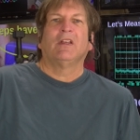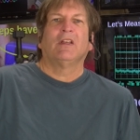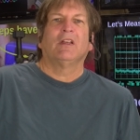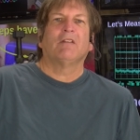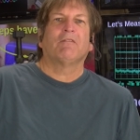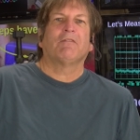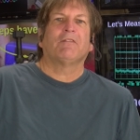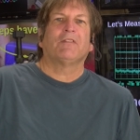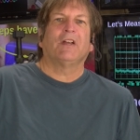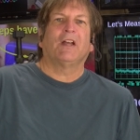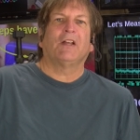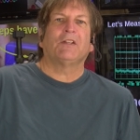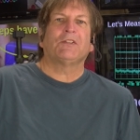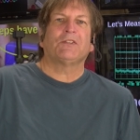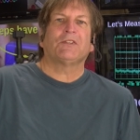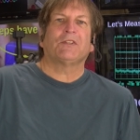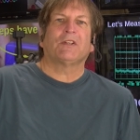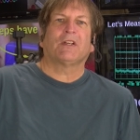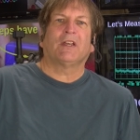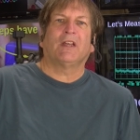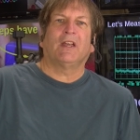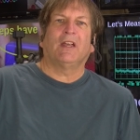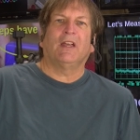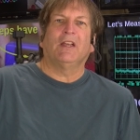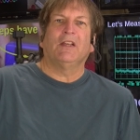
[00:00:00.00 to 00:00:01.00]
If that's
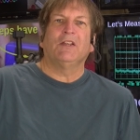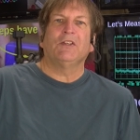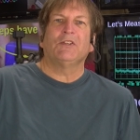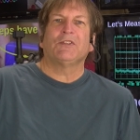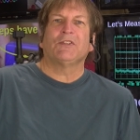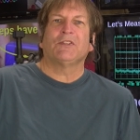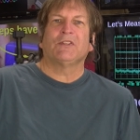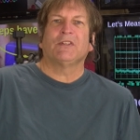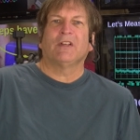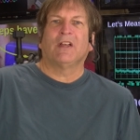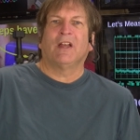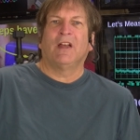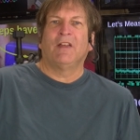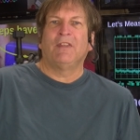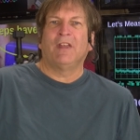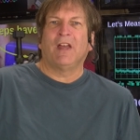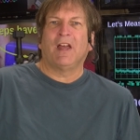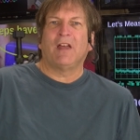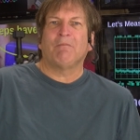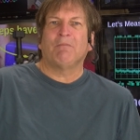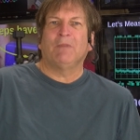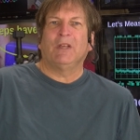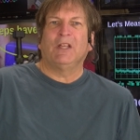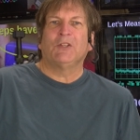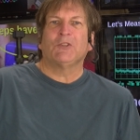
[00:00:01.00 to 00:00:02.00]
the case, and
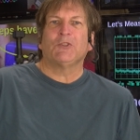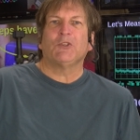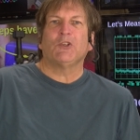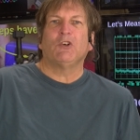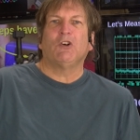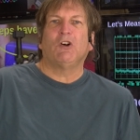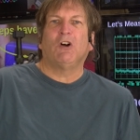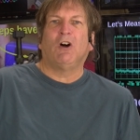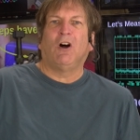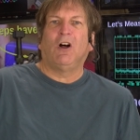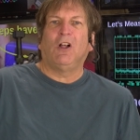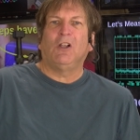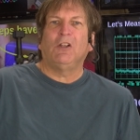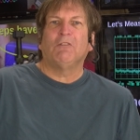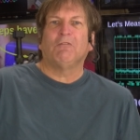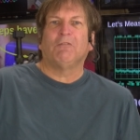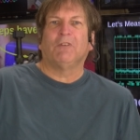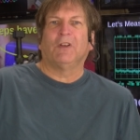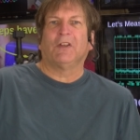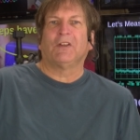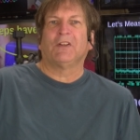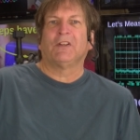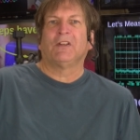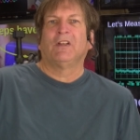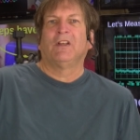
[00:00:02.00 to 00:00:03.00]
that means all of
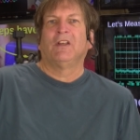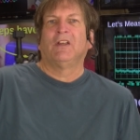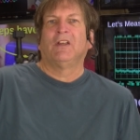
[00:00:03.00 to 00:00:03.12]
it